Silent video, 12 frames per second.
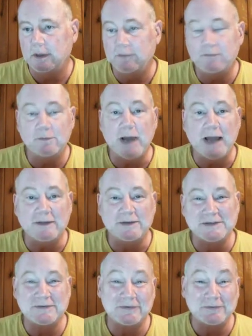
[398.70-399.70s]
if you buy
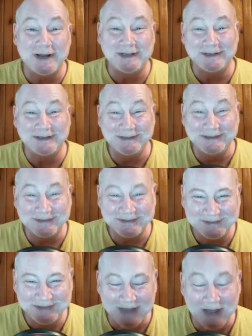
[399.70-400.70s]
this through my link,
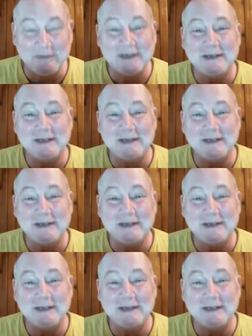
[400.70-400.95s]
I